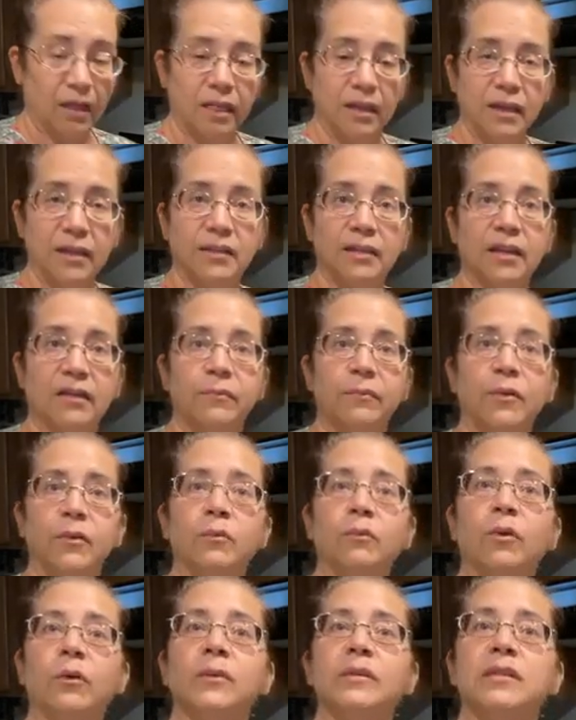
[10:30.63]
These have
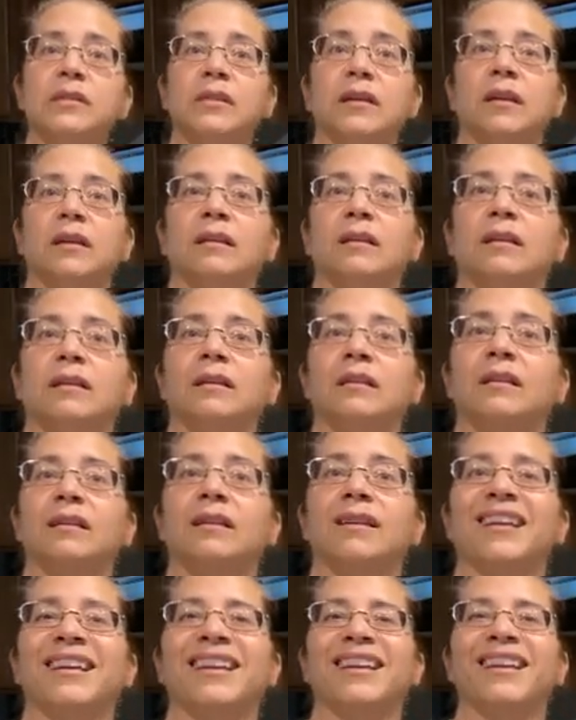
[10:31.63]
been roasted.
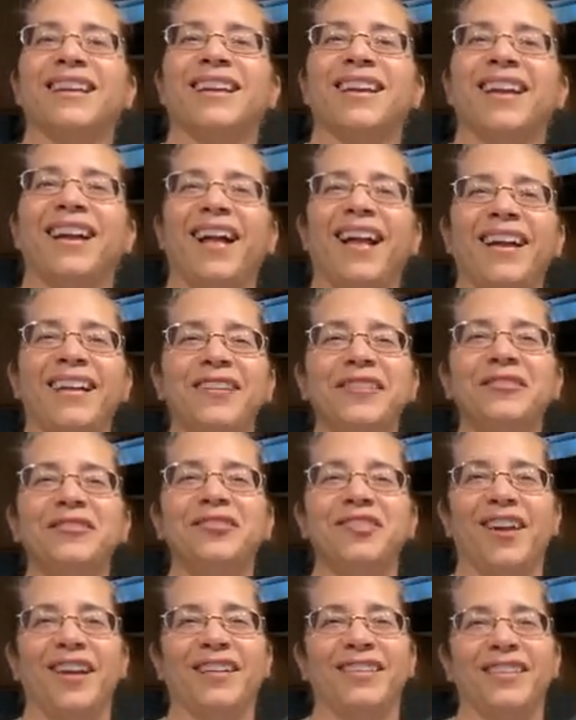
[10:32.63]
I know
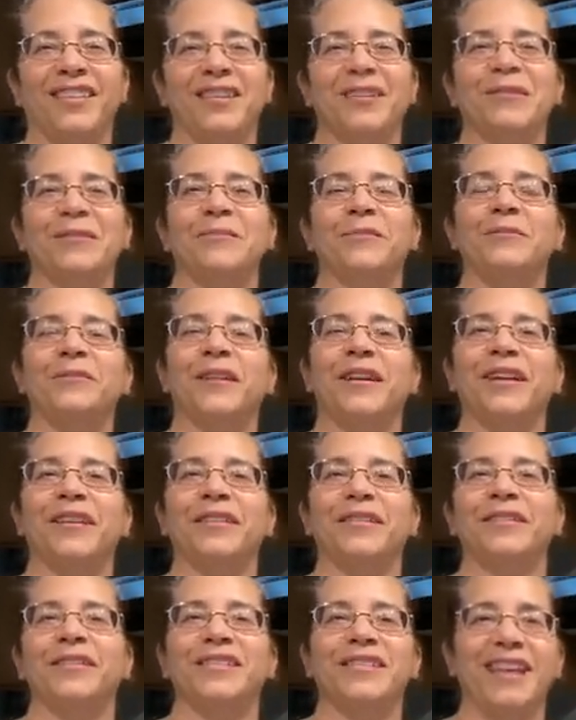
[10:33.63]
John likes
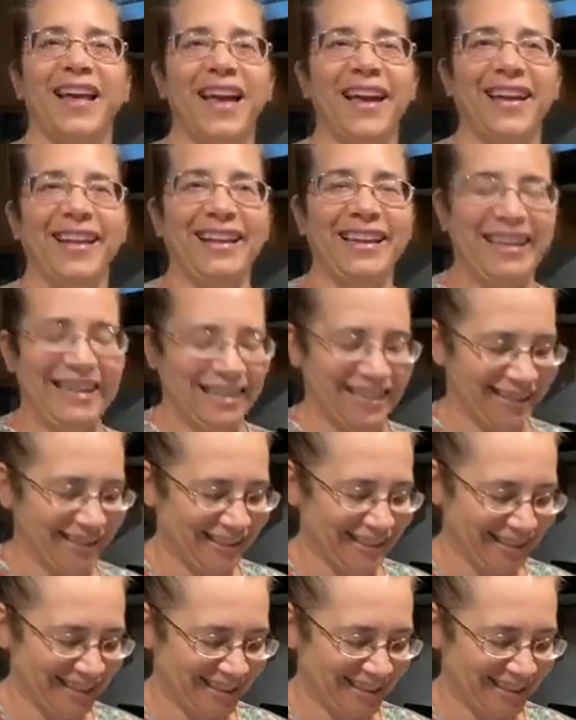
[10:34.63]
poblanos. Hi, honey.